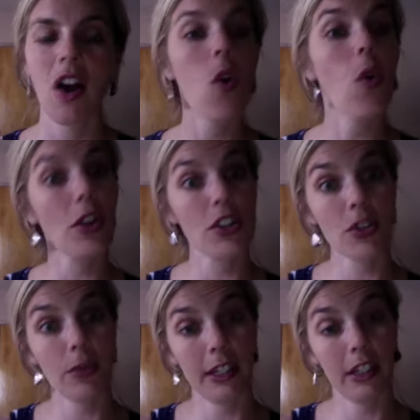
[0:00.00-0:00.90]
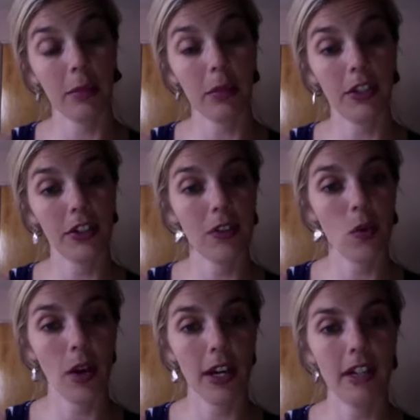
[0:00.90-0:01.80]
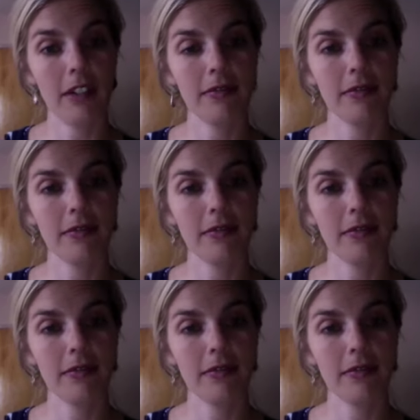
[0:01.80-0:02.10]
or just a regular blender if you wanted.